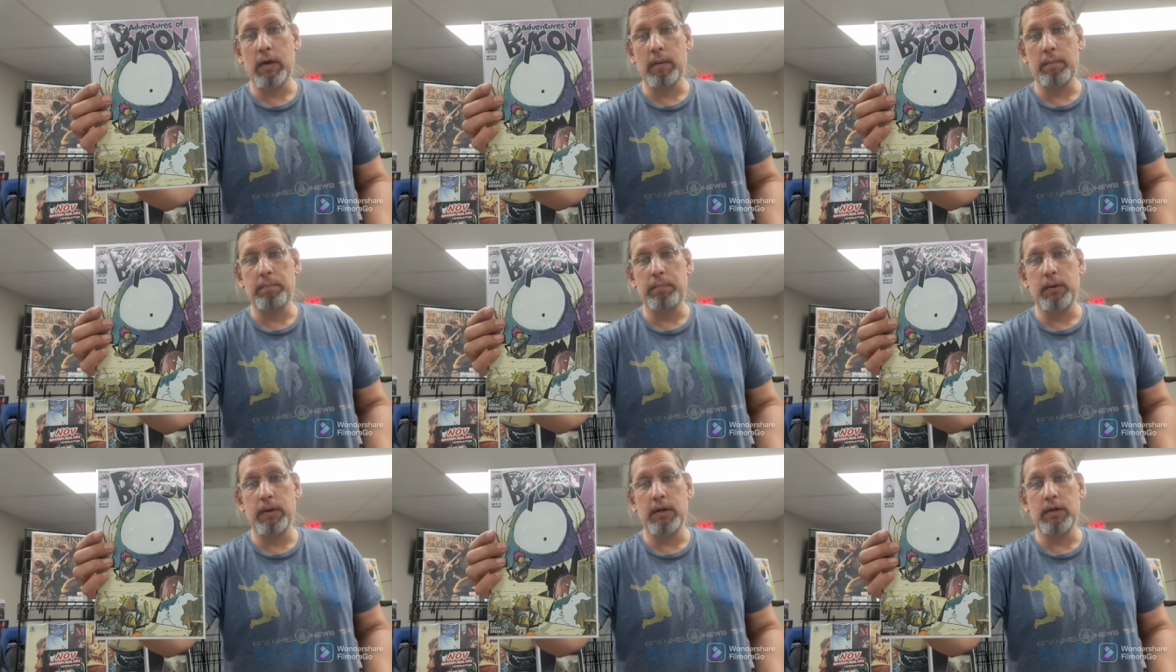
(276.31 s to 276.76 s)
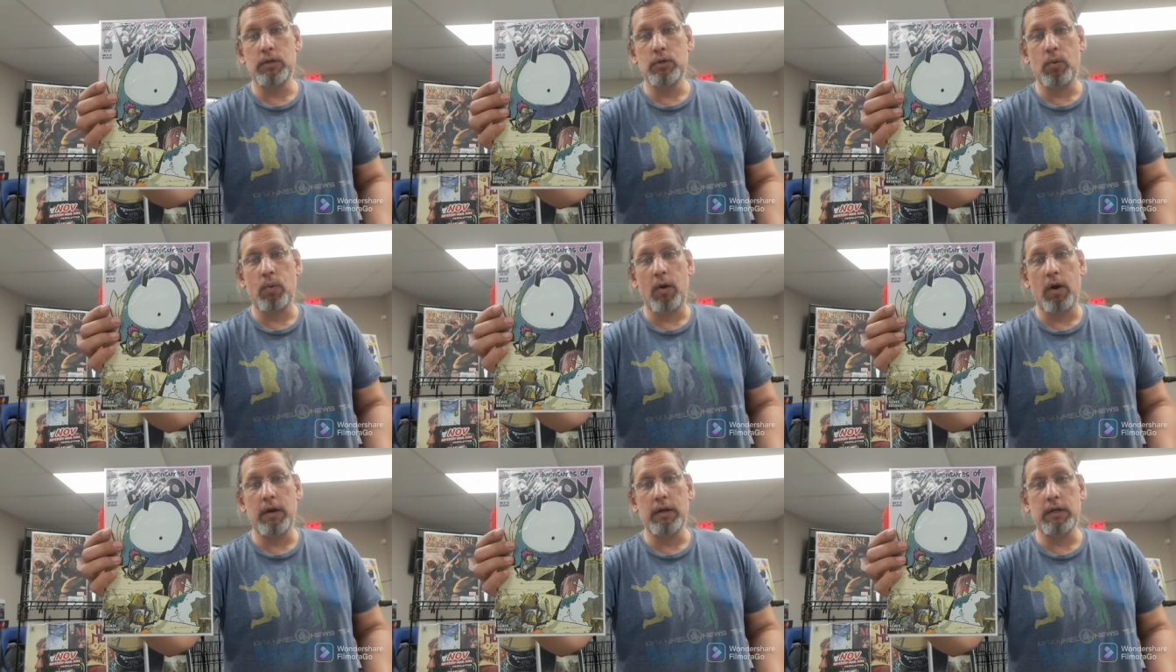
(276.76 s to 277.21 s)
can put
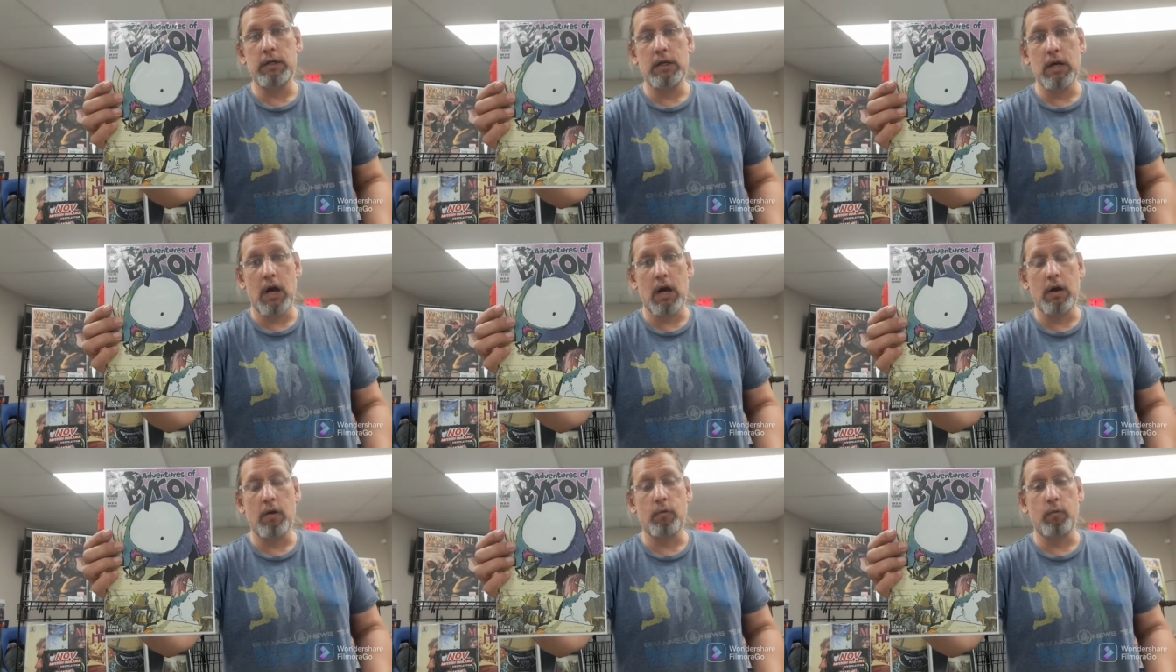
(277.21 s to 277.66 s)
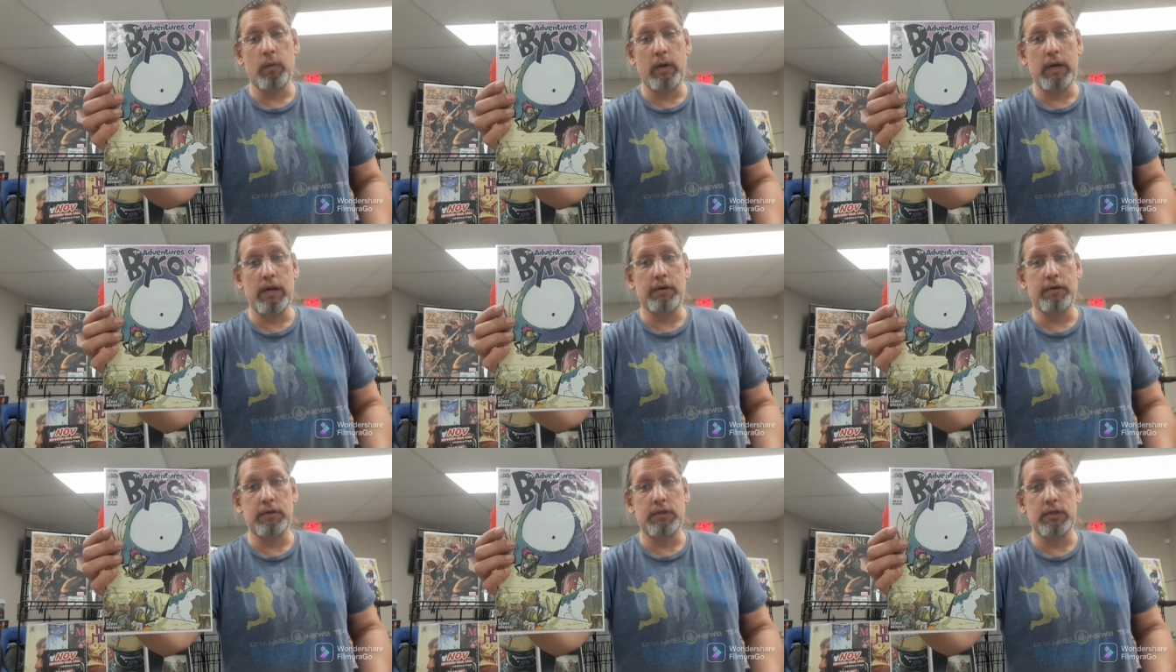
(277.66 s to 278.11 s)
into our young
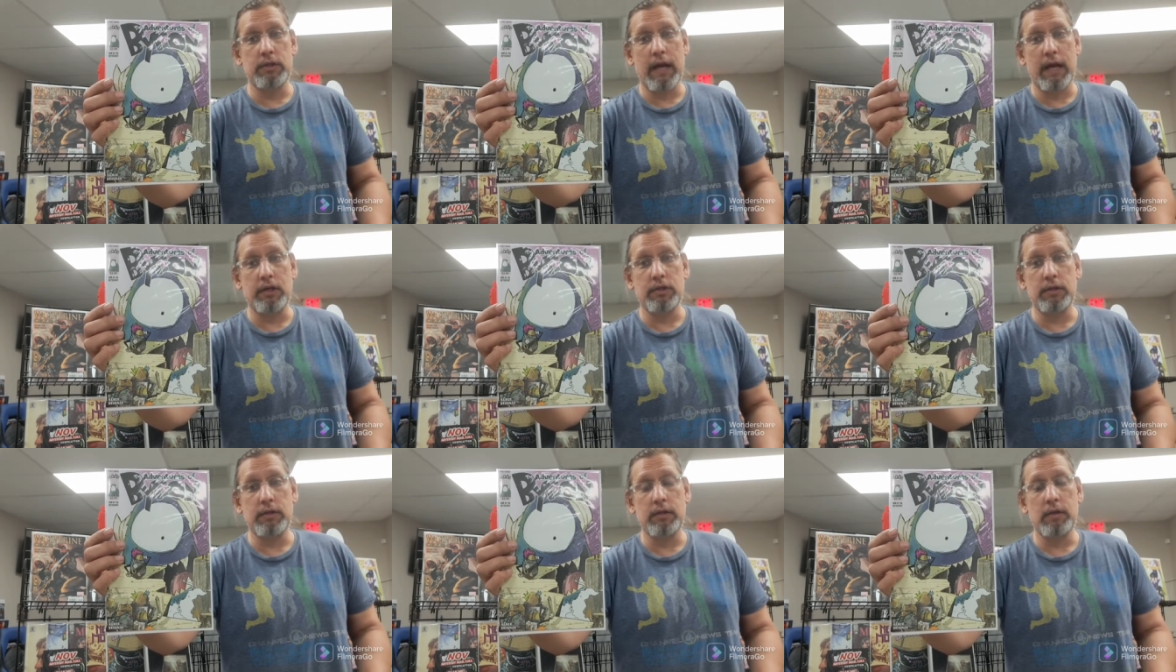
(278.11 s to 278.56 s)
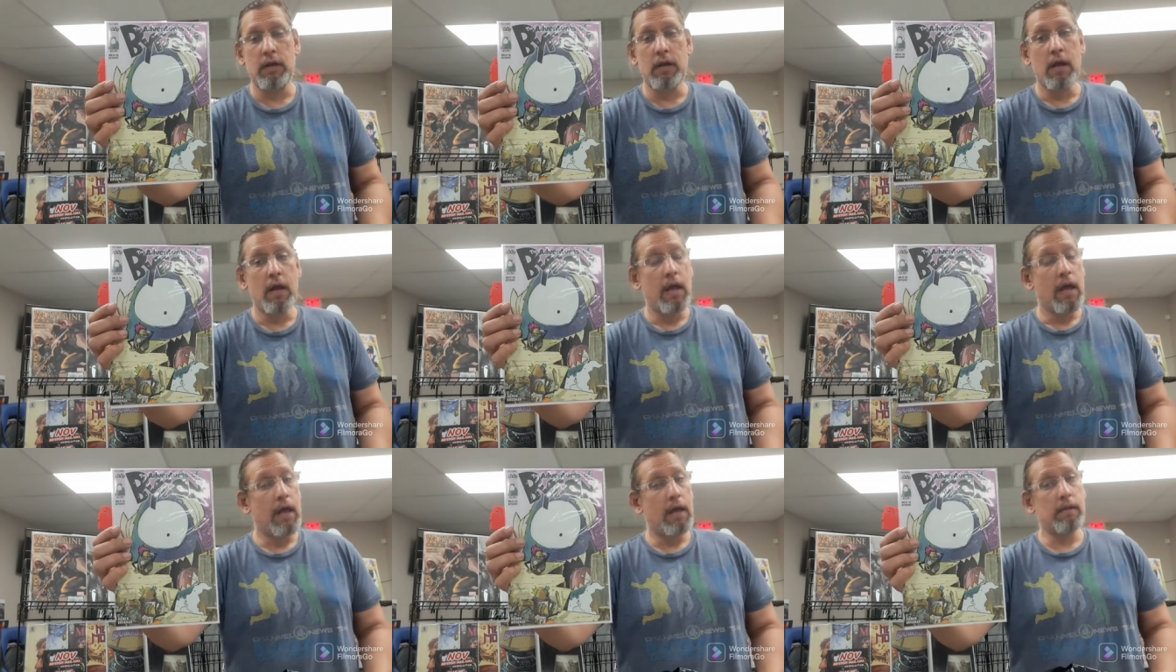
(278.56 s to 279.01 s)
readers section
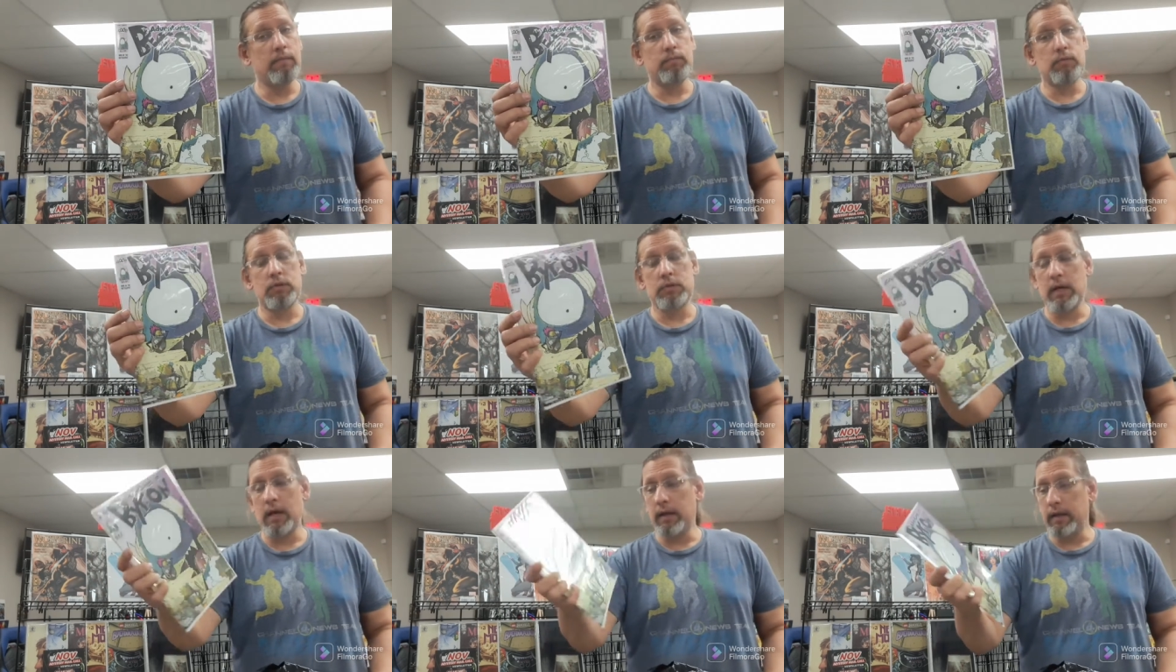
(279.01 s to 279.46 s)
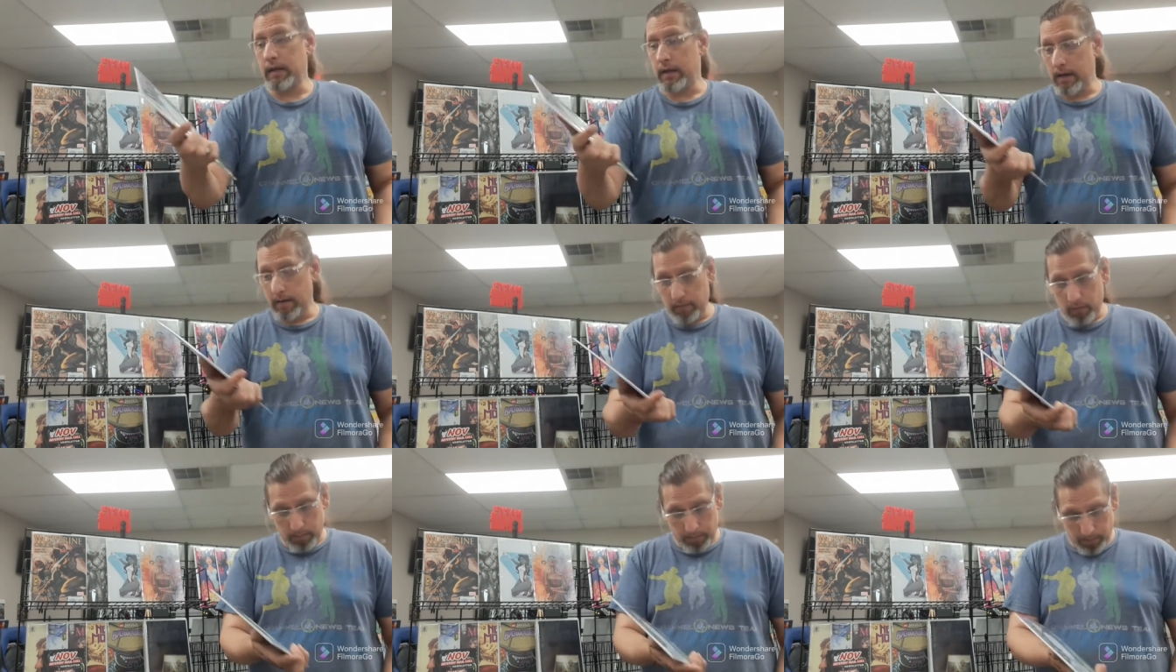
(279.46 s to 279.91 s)
and sell at
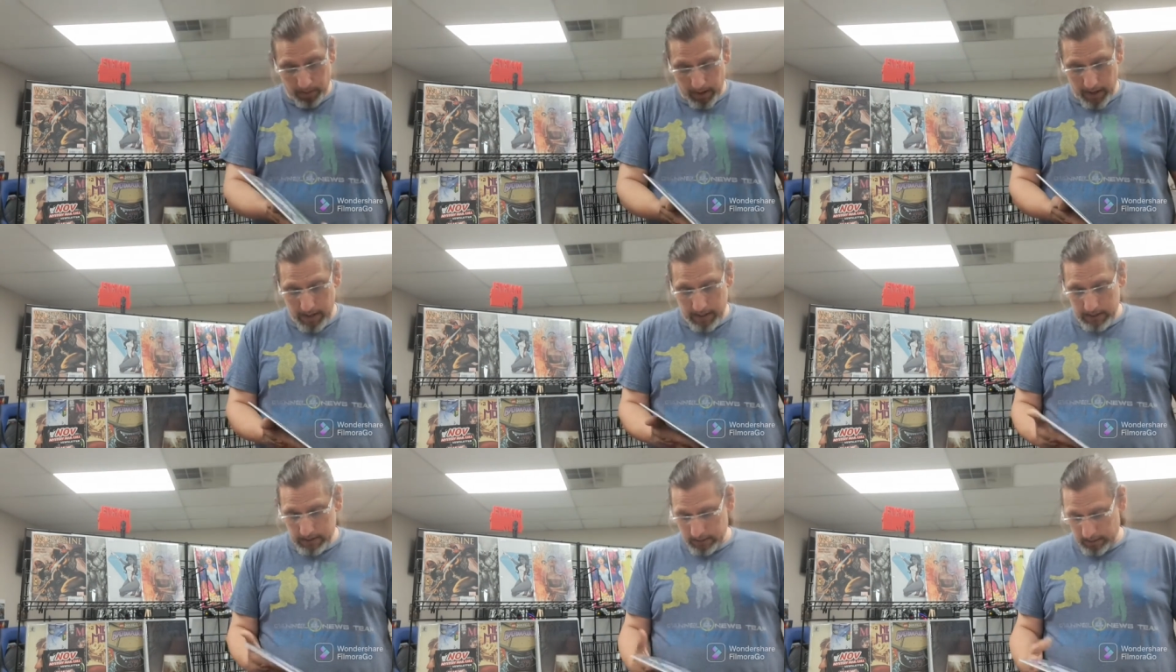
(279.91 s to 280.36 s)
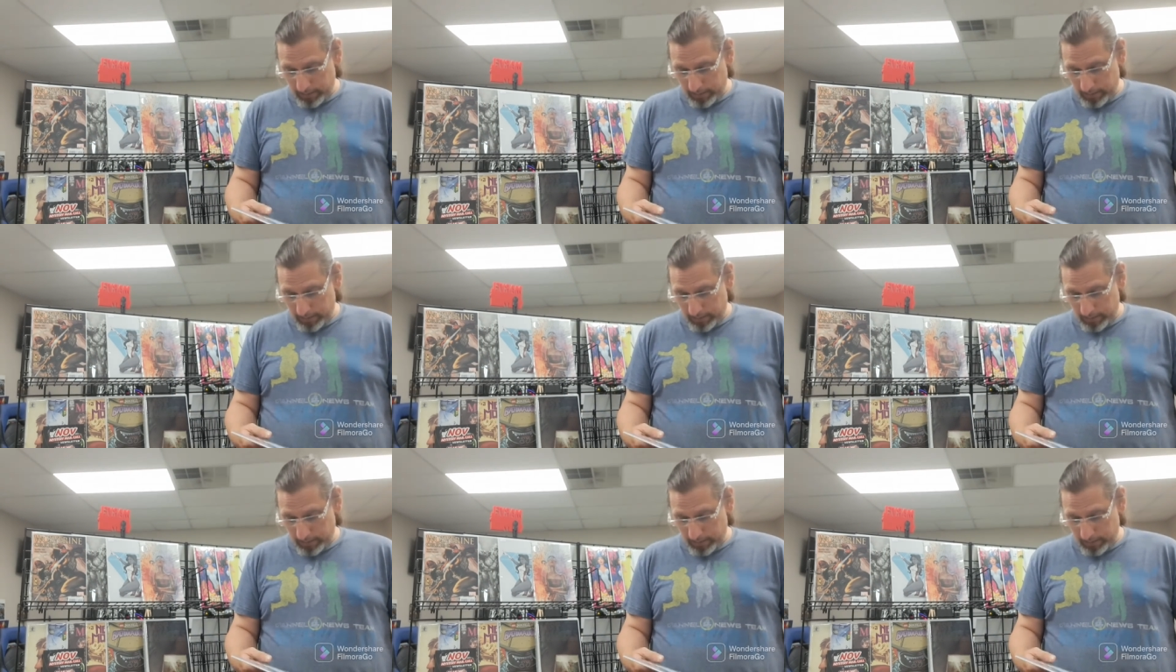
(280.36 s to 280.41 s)
cover price.